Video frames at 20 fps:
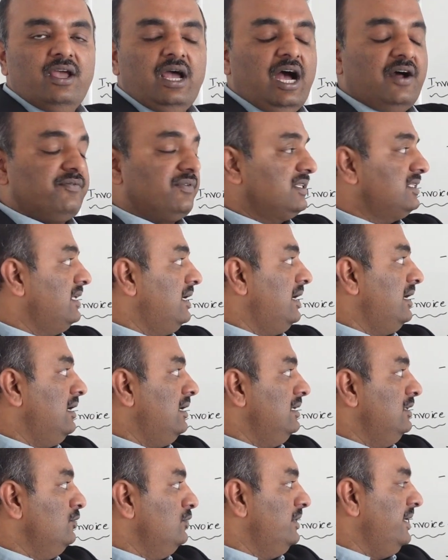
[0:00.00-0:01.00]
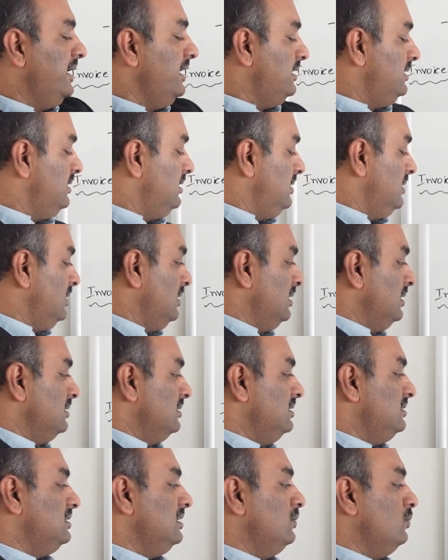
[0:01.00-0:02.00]
after the due date,
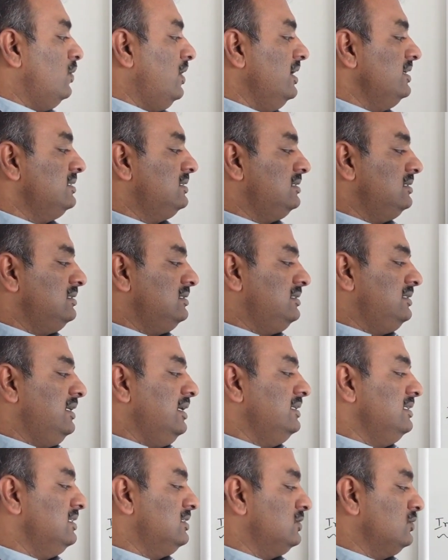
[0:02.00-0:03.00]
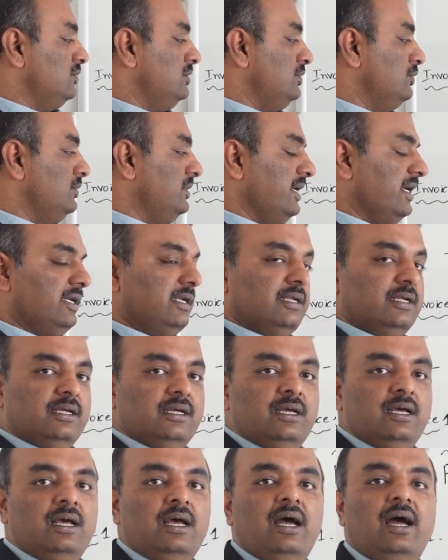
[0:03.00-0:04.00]
this invoice changes to due date,
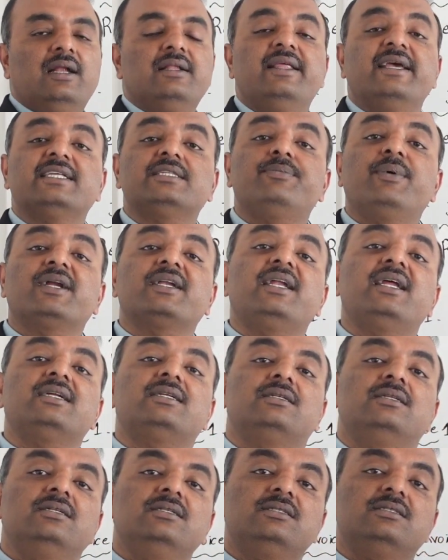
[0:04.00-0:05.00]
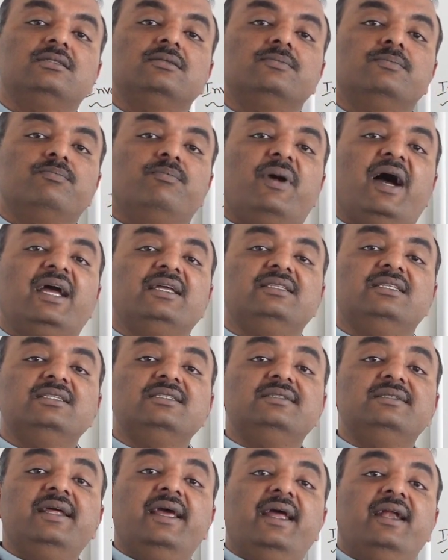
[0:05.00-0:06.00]
and the expectation is by this
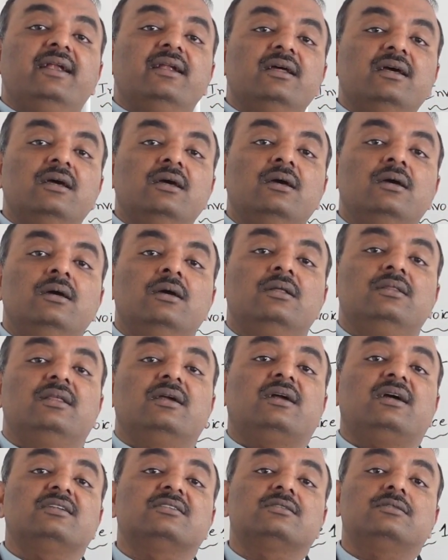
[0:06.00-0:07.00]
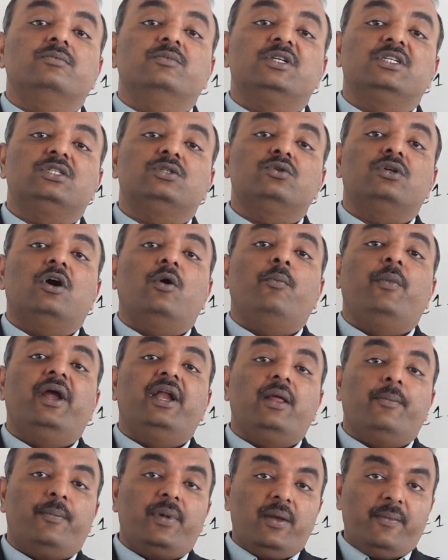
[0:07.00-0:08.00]
date the customer should have made
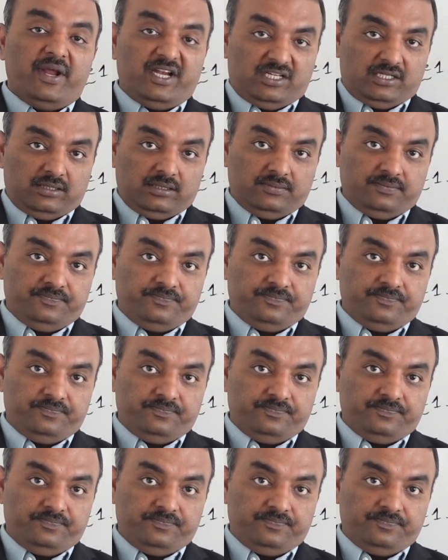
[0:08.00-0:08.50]
a payment.